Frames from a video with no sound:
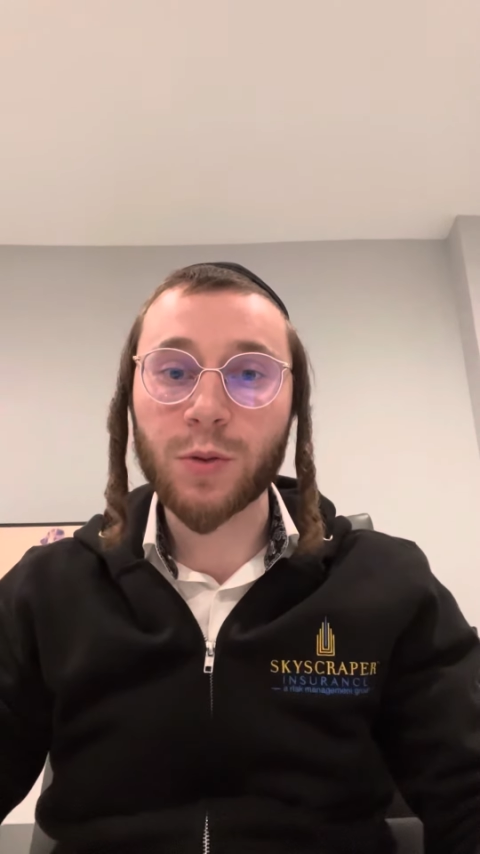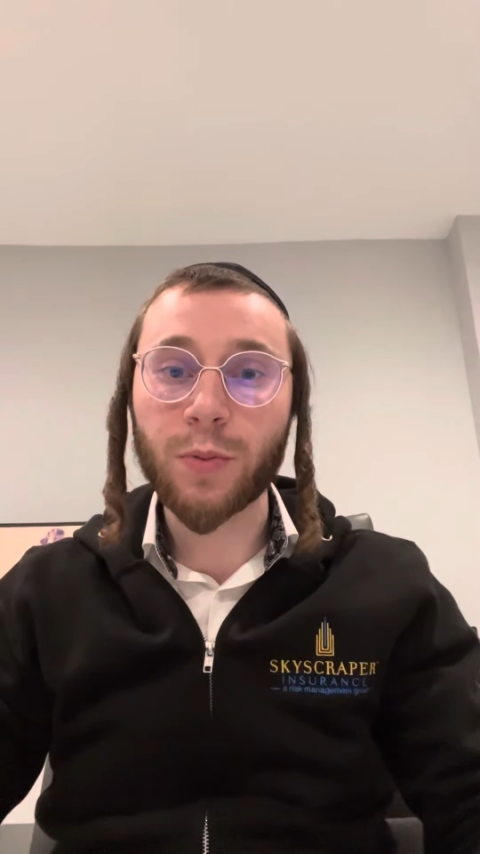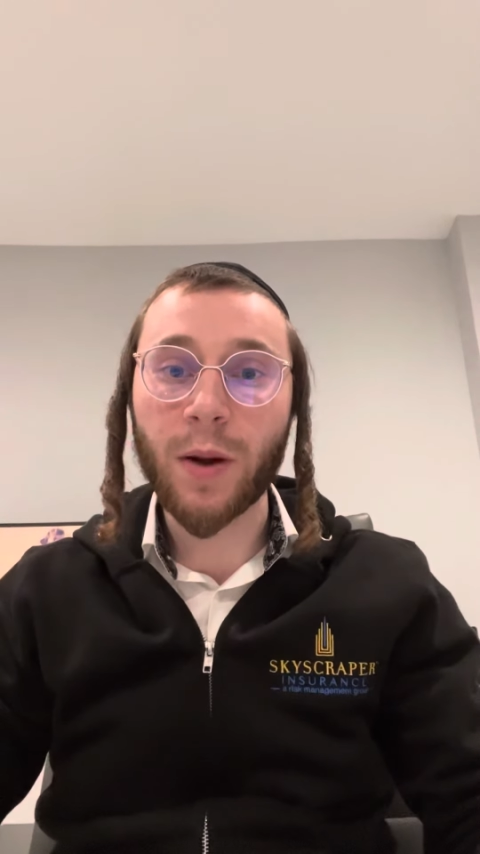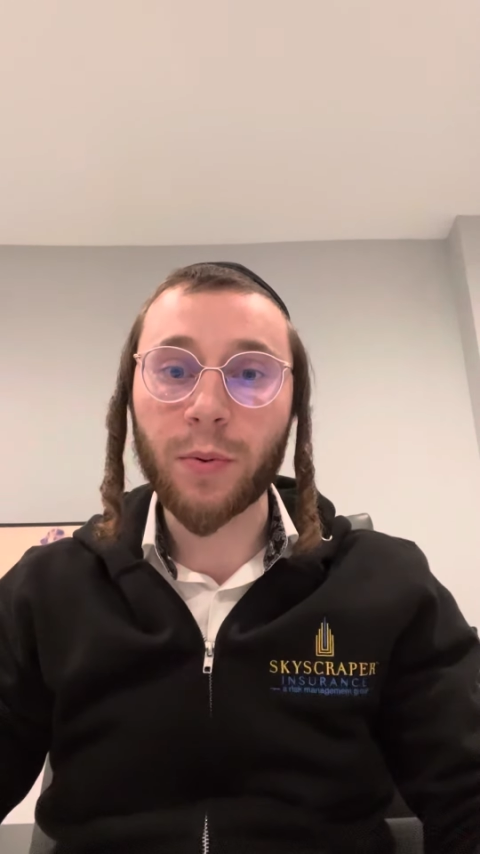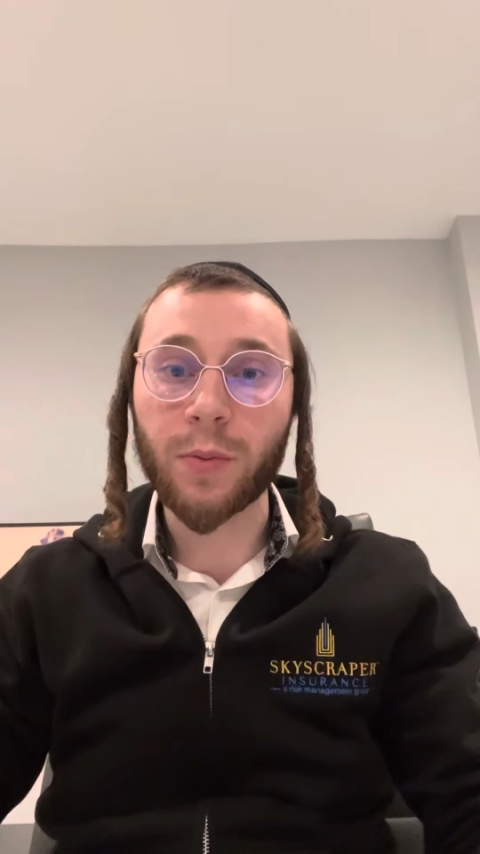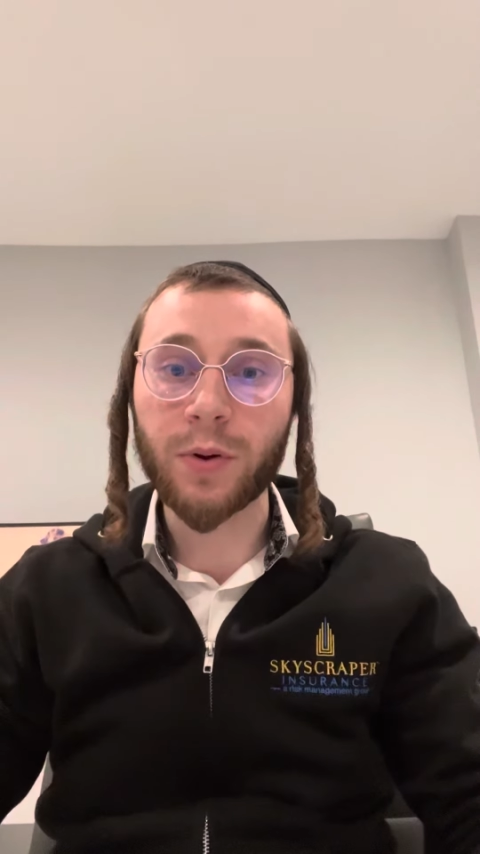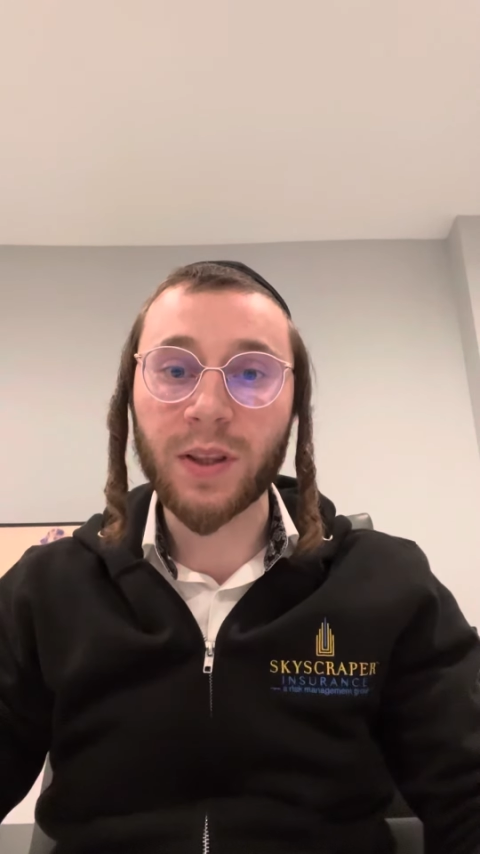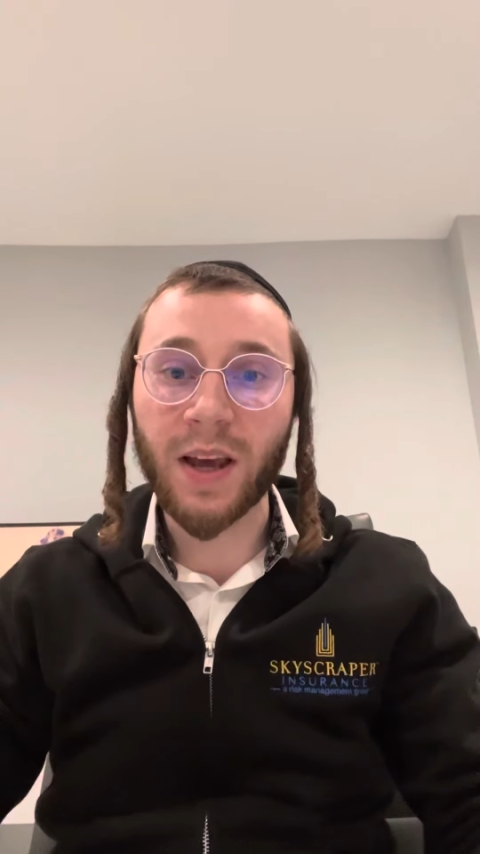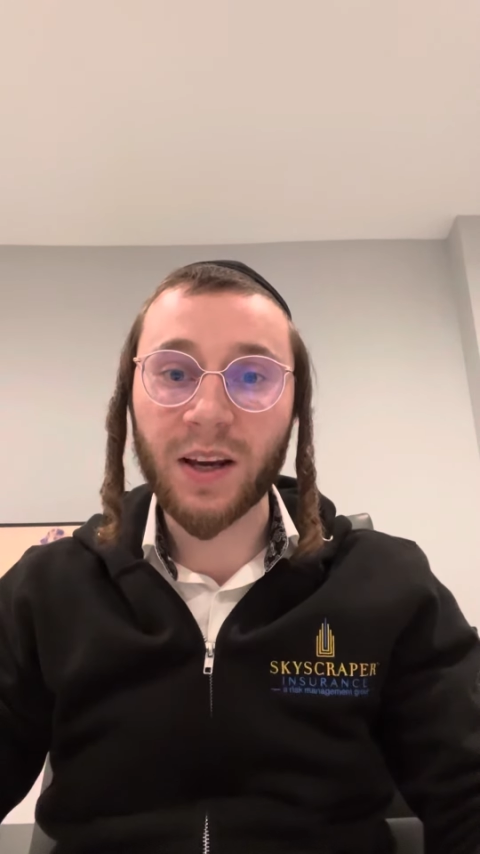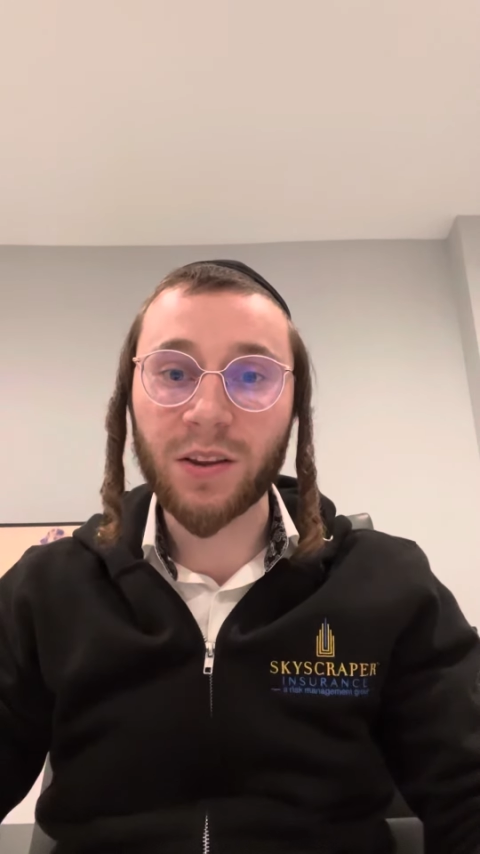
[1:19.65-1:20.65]
properly
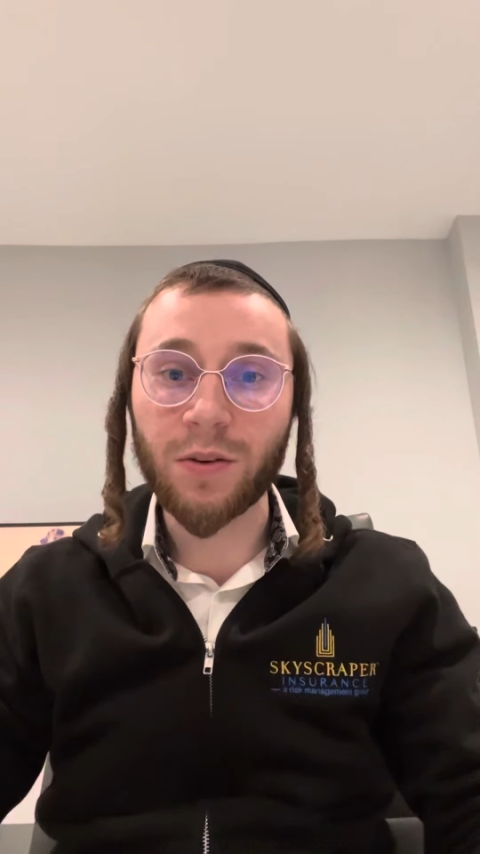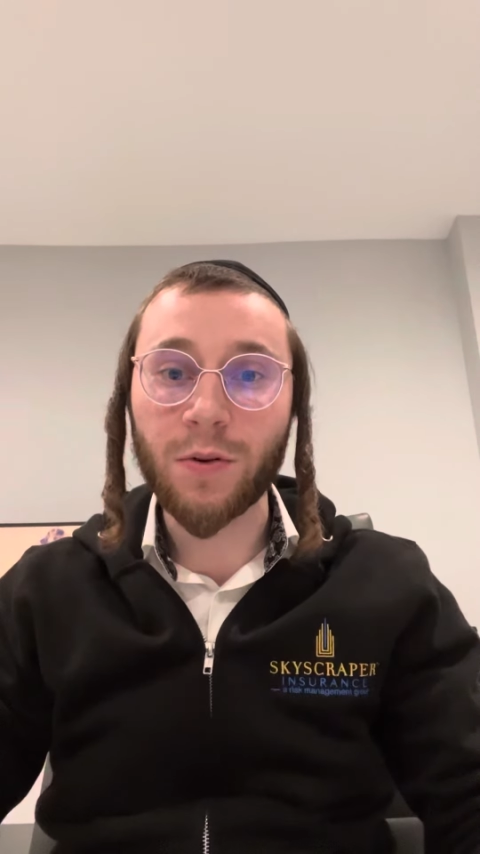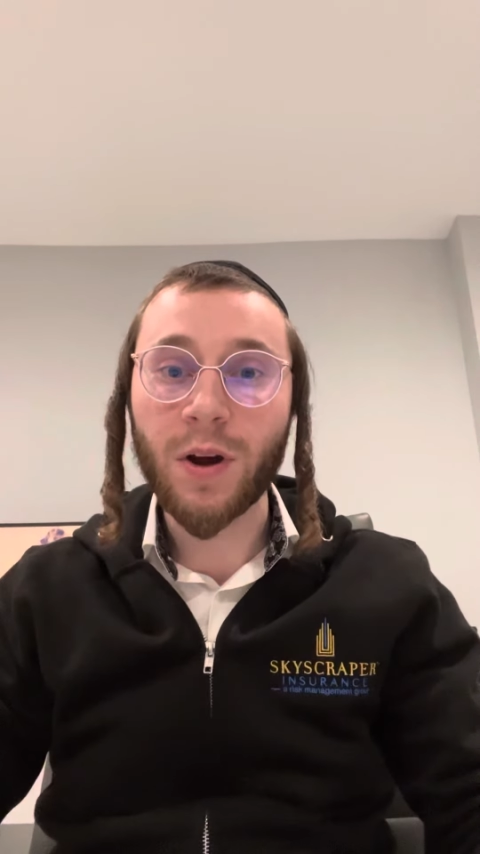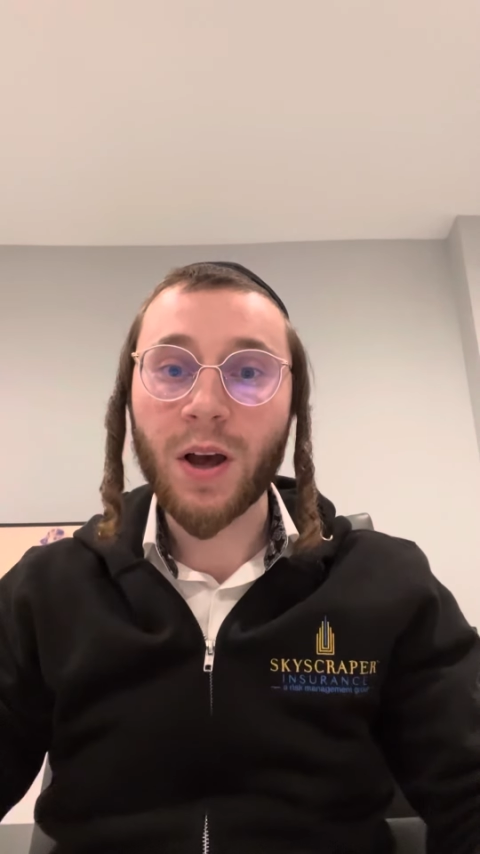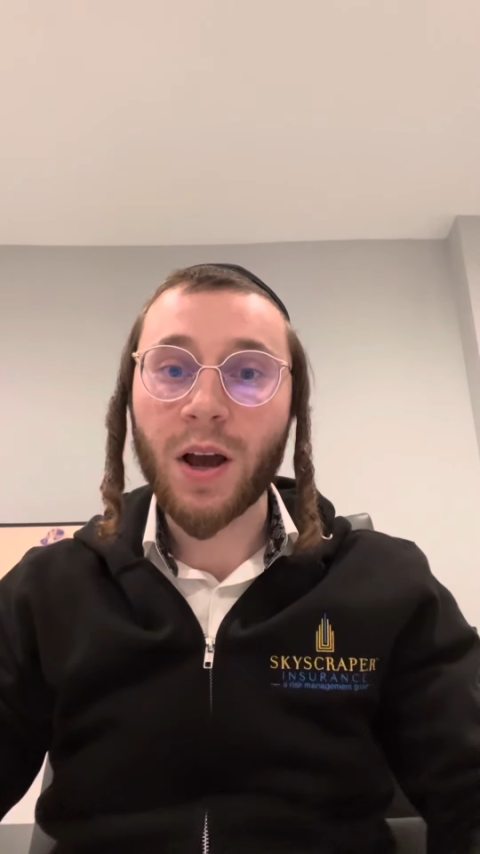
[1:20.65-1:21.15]
protect you